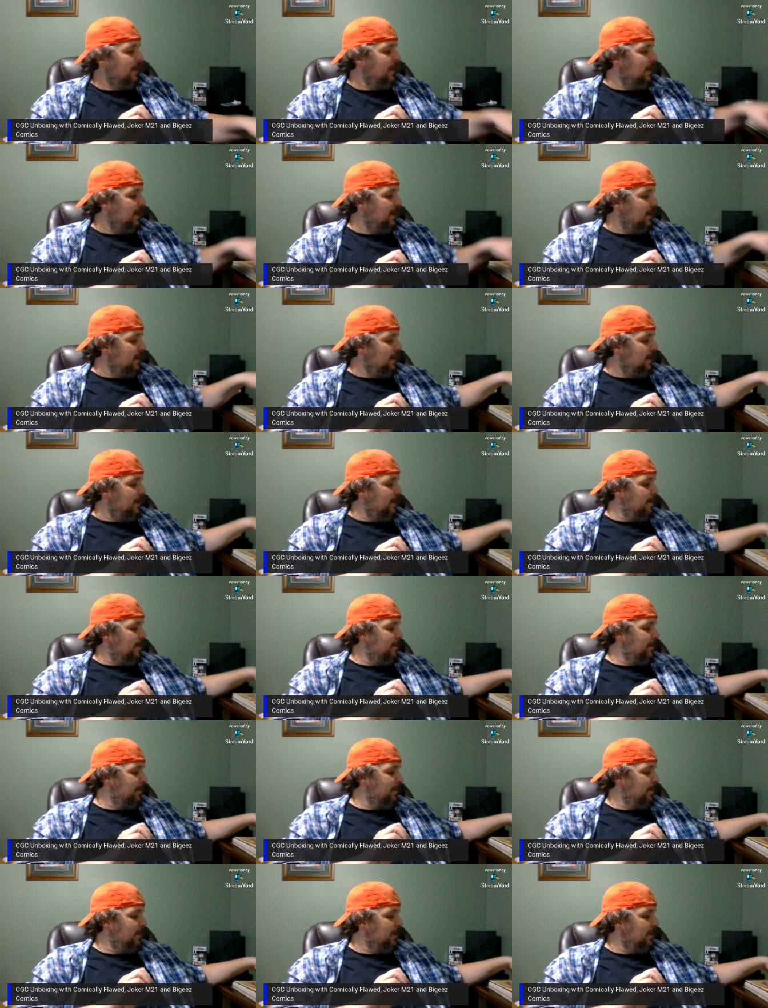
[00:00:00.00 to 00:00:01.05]
um,
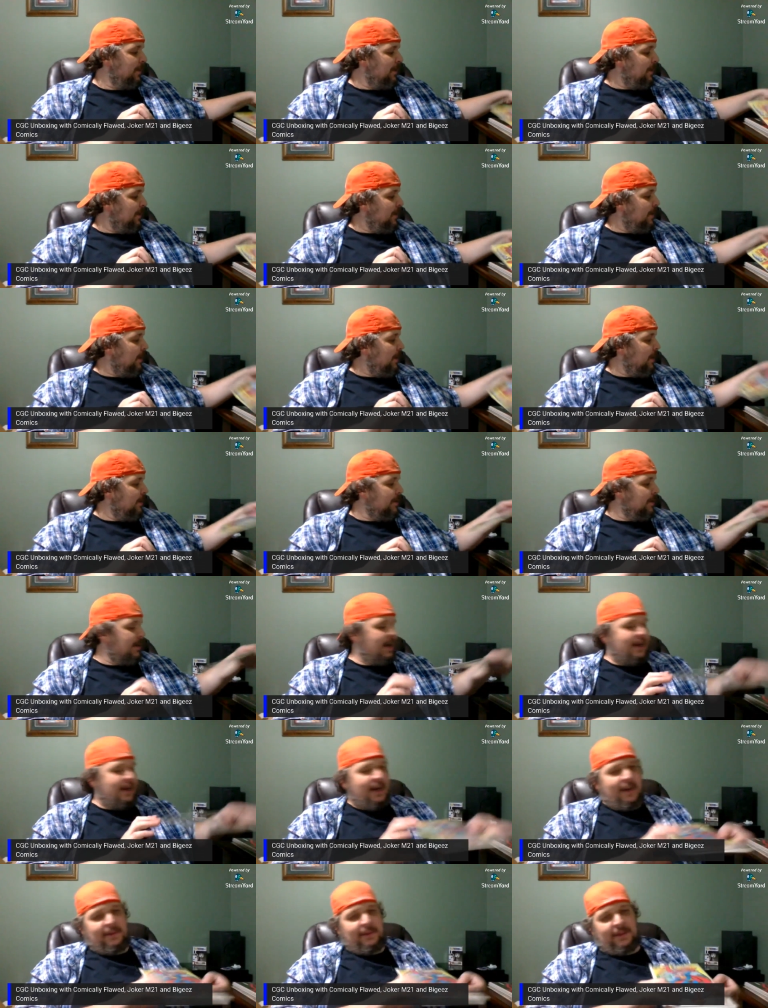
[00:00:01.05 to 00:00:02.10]
I, I
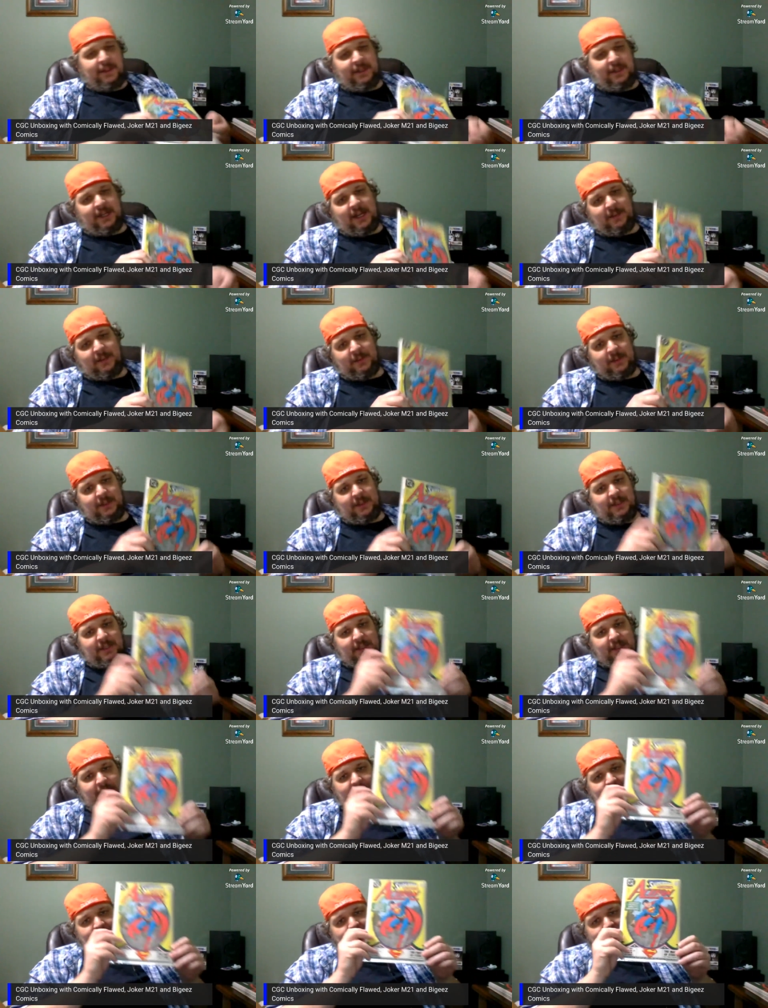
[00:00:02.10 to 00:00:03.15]
grabbed another copy of
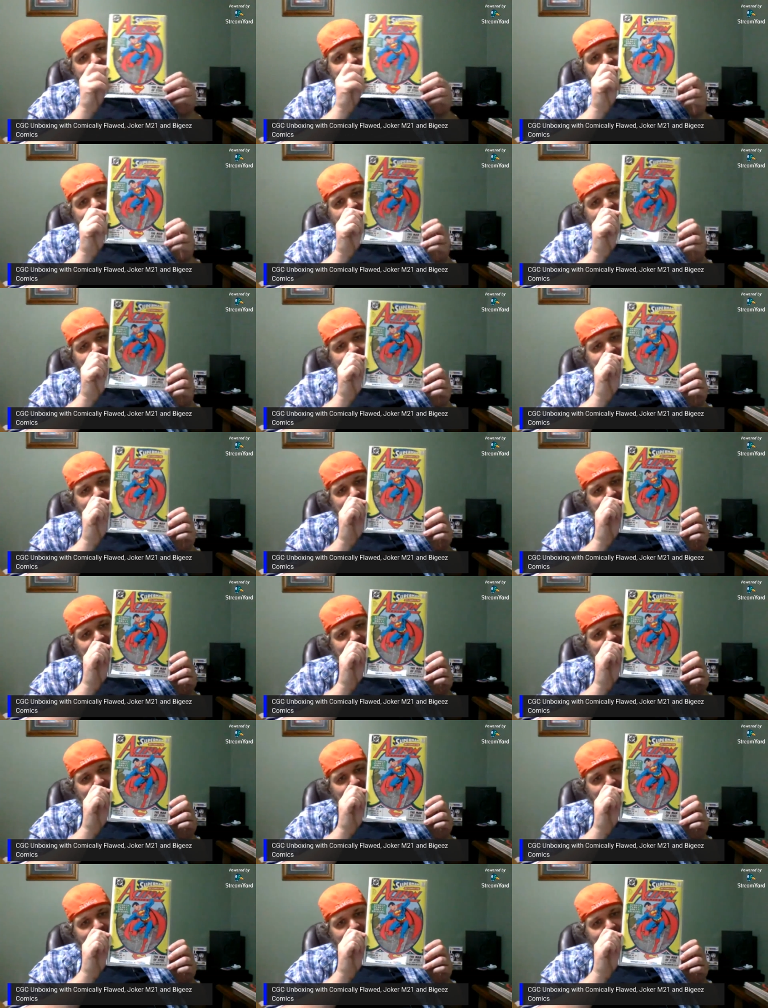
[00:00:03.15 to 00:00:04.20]
this. I know
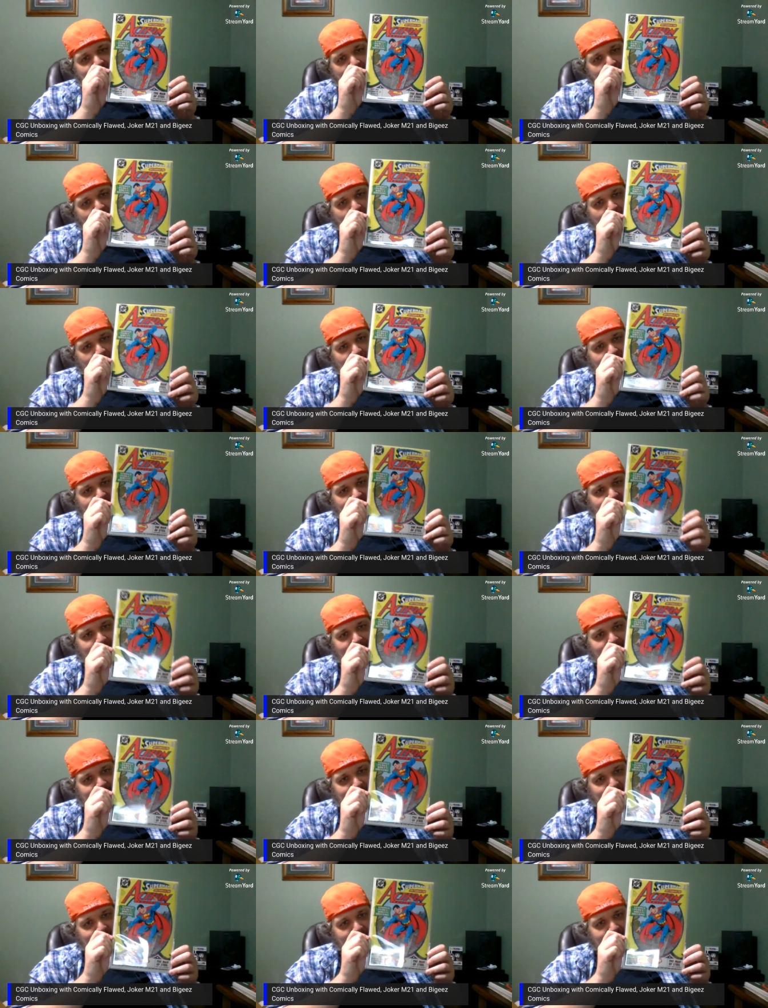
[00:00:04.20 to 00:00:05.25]
you know this book.
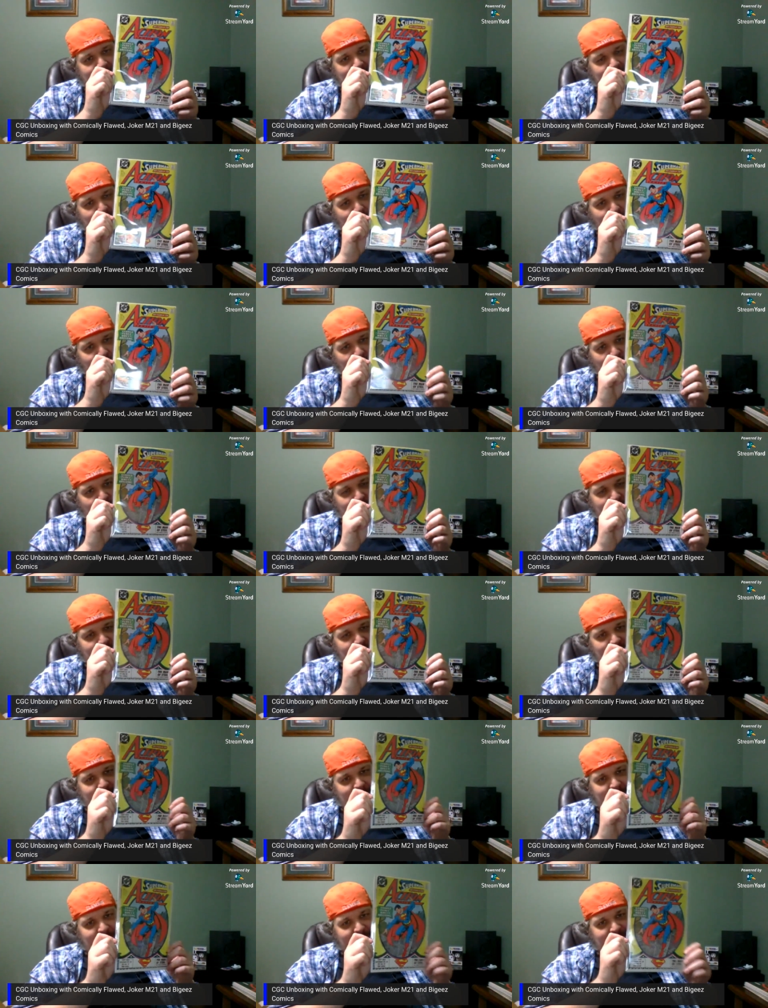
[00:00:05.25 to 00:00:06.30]
Oh yeah, six forty
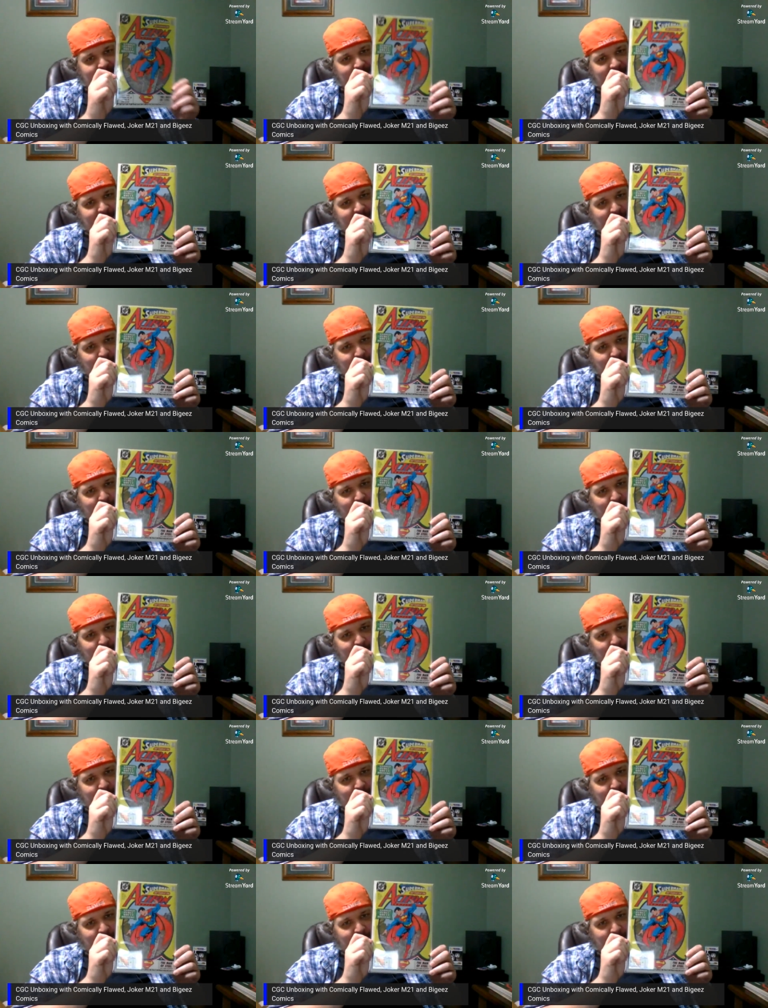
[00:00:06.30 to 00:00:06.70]
three. Yeah, dope